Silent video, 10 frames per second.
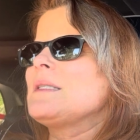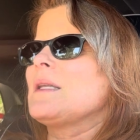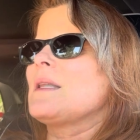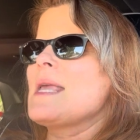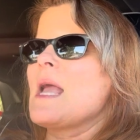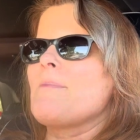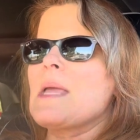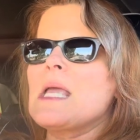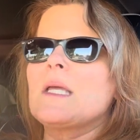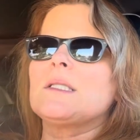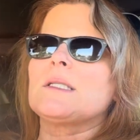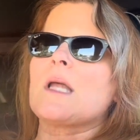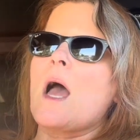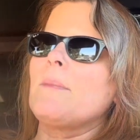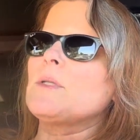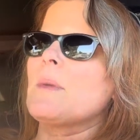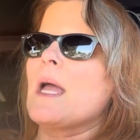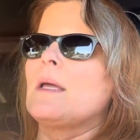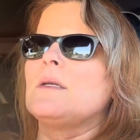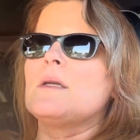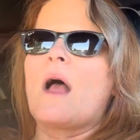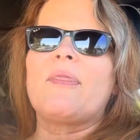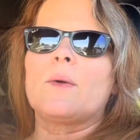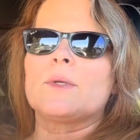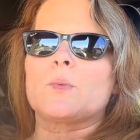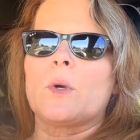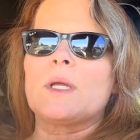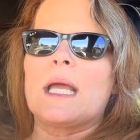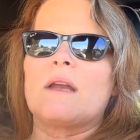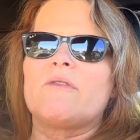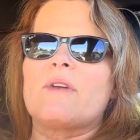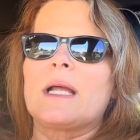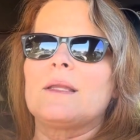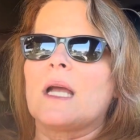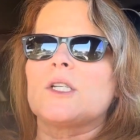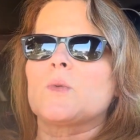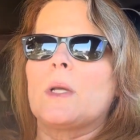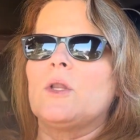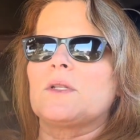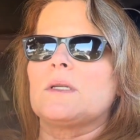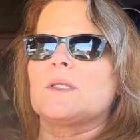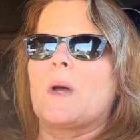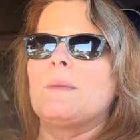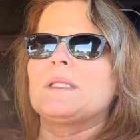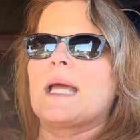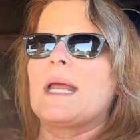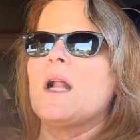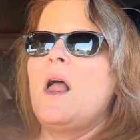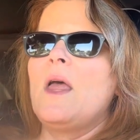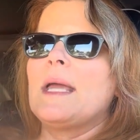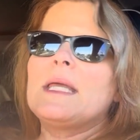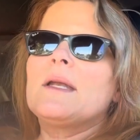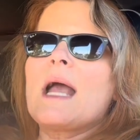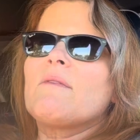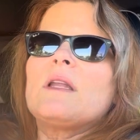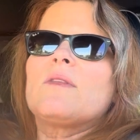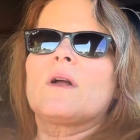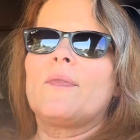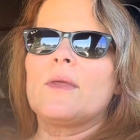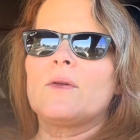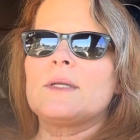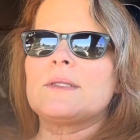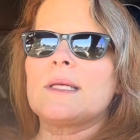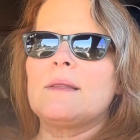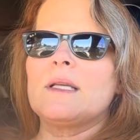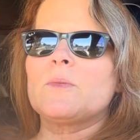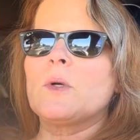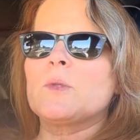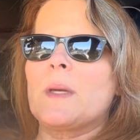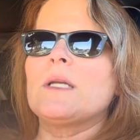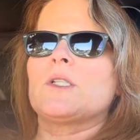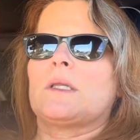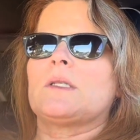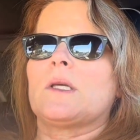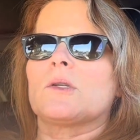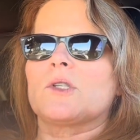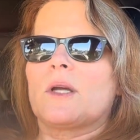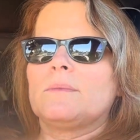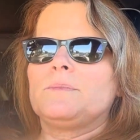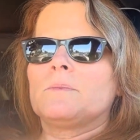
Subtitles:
in the campaigns to optimize, and nothing was working. And finally, I just went and looked at his website. He didn't have anything on there that said they spoke Spanish at the dealership.